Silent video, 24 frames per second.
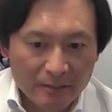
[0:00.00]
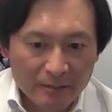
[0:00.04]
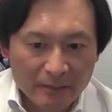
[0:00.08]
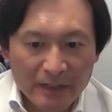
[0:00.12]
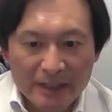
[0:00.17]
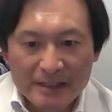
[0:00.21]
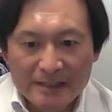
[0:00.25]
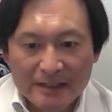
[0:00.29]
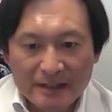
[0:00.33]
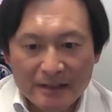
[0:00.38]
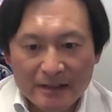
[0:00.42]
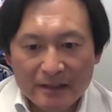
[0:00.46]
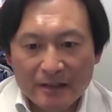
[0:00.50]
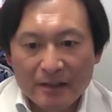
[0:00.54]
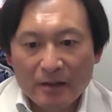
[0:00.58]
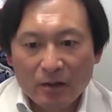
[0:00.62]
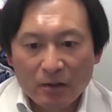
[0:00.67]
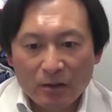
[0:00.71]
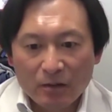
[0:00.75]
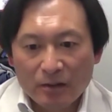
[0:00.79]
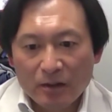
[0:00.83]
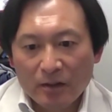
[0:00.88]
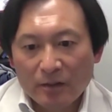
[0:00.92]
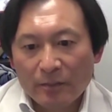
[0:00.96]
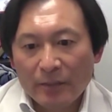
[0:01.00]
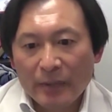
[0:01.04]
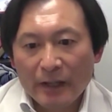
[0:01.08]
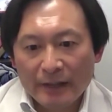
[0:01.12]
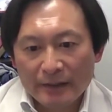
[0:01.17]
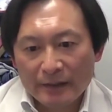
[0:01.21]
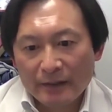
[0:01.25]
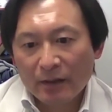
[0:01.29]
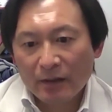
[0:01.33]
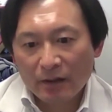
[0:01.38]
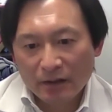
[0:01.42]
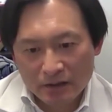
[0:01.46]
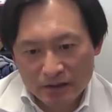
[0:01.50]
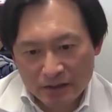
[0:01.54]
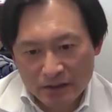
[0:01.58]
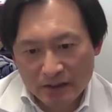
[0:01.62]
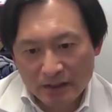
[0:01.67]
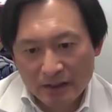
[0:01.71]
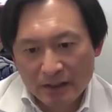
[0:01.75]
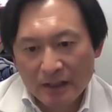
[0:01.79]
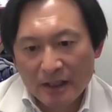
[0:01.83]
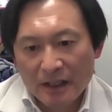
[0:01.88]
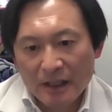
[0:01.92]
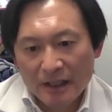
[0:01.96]
Basically, oral
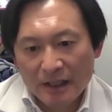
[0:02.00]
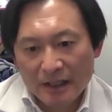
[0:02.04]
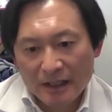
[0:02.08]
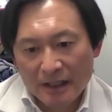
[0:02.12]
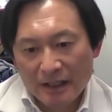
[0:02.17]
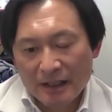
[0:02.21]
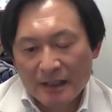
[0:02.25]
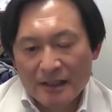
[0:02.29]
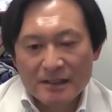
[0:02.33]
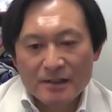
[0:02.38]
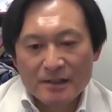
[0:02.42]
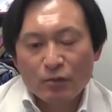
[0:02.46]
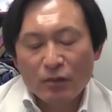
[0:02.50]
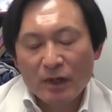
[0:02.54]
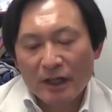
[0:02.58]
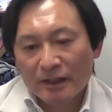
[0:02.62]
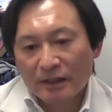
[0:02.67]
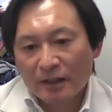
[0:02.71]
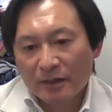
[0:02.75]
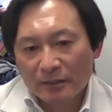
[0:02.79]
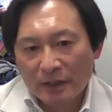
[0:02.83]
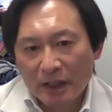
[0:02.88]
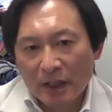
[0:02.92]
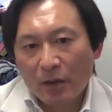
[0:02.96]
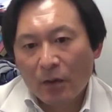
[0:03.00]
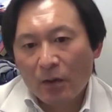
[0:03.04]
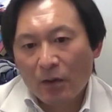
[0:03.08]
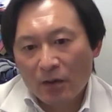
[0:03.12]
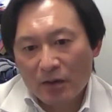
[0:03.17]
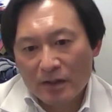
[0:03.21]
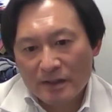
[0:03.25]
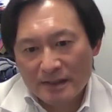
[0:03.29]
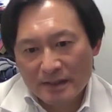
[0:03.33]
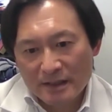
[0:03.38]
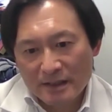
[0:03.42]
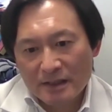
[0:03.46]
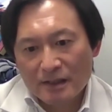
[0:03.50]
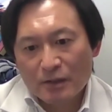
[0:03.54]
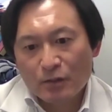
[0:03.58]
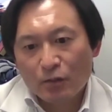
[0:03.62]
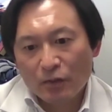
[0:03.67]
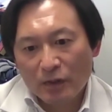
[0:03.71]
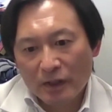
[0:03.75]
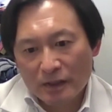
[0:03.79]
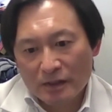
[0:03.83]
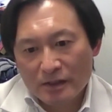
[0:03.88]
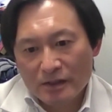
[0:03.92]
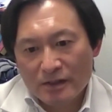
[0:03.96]
pathology is one of the courses
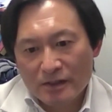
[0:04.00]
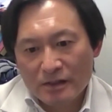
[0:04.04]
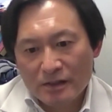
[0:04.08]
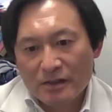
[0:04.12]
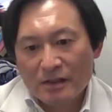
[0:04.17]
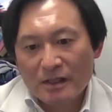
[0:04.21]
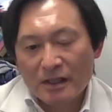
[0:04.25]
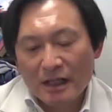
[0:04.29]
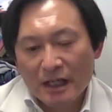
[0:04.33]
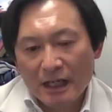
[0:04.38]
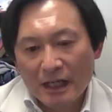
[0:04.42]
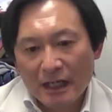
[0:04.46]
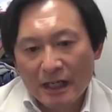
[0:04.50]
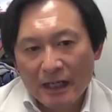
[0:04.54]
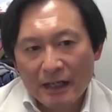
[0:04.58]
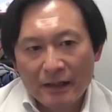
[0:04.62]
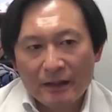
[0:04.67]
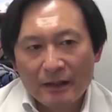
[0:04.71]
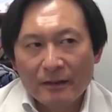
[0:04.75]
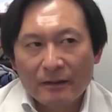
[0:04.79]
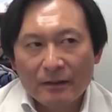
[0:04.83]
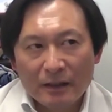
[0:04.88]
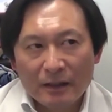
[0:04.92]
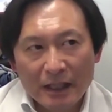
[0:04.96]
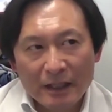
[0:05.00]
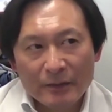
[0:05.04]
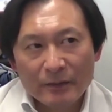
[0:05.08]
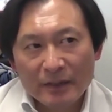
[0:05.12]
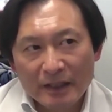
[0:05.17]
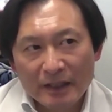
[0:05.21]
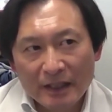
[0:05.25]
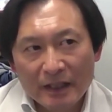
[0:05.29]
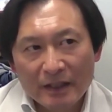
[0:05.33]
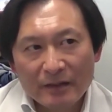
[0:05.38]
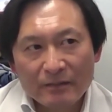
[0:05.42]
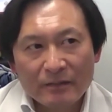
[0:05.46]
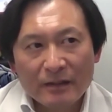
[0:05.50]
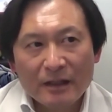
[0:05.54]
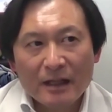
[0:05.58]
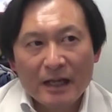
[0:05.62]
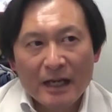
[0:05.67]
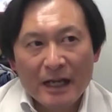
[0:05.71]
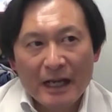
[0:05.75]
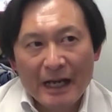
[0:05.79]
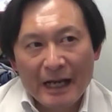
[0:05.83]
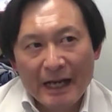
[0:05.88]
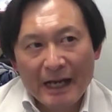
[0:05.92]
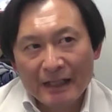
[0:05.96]
which I believe
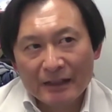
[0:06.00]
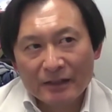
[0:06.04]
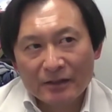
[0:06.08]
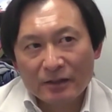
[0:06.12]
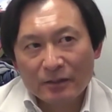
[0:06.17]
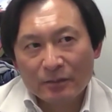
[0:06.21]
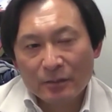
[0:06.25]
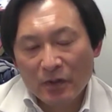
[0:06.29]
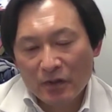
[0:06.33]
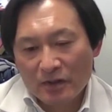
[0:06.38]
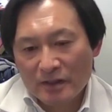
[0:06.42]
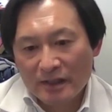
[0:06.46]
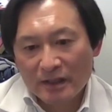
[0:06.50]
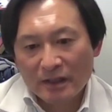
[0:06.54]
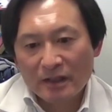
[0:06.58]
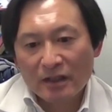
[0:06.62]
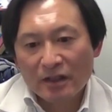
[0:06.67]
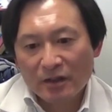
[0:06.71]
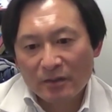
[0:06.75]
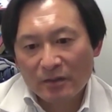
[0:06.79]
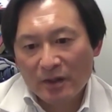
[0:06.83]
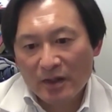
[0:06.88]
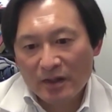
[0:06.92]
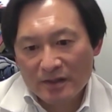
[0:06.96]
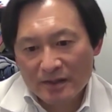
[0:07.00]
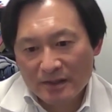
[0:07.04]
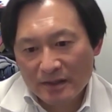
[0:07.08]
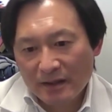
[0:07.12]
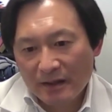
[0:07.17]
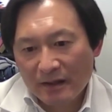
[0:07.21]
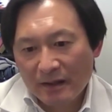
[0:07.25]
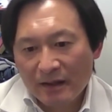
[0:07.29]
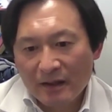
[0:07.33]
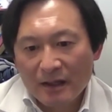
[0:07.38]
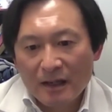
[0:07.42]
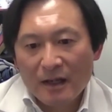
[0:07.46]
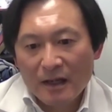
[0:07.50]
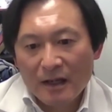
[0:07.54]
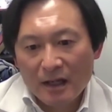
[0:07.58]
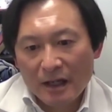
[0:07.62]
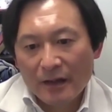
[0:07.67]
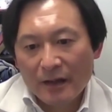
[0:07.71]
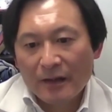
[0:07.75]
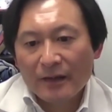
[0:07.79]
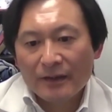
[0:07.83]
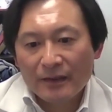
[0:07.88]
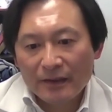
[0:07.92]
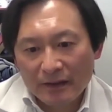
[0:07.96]
at the Boston University,
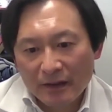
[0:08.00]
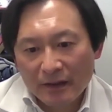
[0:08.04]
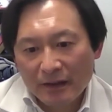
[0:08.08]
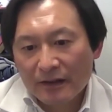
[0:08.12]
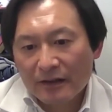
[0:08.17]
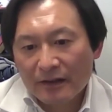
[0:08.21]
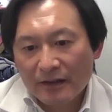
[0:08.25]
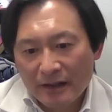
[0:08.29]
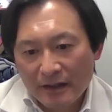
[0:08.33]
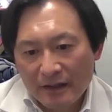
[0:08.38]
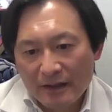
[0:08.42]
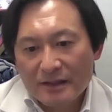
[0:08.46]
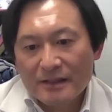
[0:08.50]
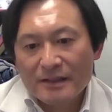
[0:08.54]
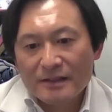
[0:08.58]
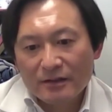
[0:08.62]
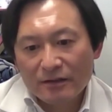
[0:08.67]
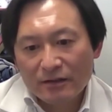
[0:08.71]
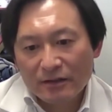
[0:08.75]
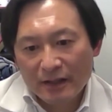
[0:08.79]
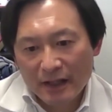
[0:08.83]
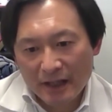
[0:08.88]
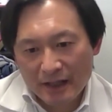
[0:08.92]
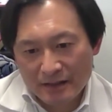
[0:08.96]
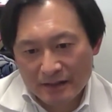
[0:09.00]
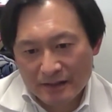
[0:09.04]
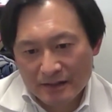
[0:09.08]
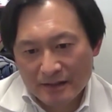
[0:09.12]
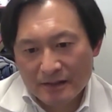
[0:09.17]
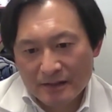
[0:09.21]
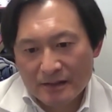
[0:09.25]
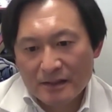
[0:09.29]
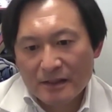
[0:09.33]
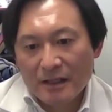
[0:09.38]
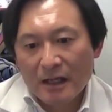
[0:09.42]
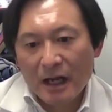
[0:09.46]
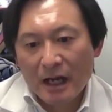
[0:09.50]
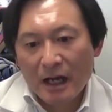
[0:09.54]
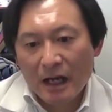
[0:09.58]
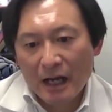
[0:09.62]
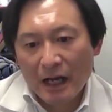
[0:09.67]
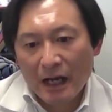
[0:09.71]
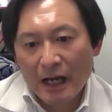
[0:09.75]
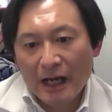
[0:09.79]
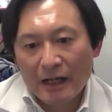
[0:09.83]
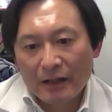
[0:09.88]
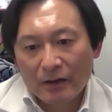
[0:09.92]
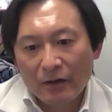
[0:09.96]
30-year students
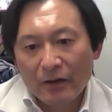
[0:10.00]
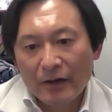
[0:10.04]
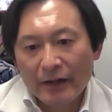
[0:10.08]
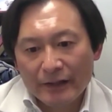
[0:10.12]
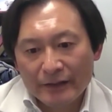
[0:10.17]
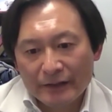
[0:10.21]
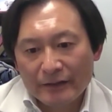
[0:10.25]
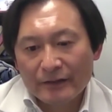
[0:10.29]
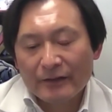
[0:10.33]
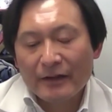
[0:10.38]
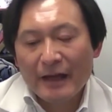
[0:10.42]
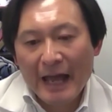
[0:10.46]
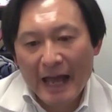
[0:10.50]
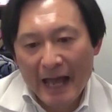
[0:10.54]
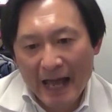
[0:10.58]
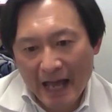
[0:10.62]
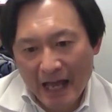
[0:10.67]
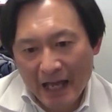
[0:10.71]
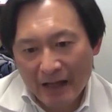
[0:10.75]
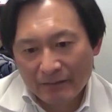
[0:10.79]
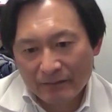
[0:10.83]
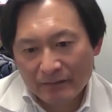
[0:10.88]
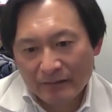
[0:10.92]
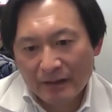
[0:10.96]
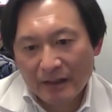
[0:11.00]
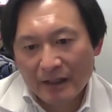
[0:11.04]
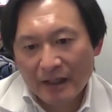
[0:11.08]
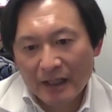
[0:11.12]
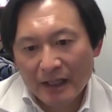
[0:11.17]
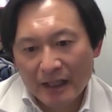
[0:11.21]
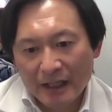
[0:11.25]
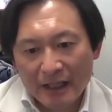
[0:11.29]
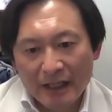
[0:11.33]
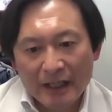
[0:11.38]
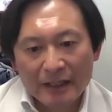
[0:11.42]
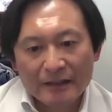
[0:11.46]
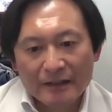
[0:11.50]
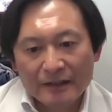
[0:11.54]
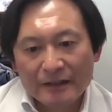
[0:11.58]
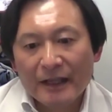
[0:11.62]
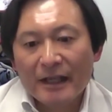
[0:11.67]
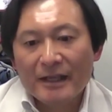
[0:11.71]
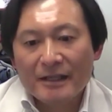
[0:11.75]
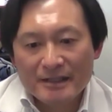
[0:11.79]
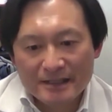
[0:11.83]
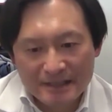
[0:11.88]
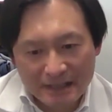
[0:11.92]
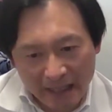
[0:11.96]
are going to have, and
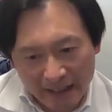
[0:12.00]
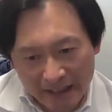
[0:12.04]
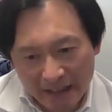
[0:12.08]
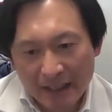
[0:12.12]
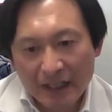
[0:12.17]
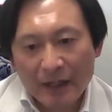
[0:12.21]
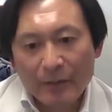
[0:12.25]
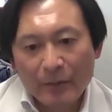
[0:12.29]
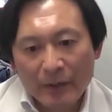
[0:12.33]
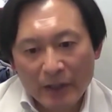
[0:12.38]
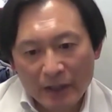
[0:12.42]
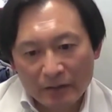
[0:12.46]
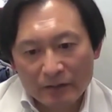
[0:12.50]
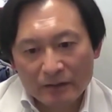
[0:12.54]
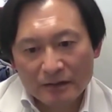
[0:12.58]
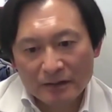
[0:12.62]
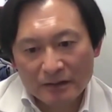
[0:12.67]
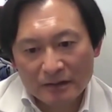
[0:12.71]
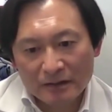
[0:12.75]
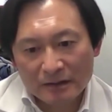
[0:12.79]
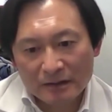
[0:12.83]
they study about.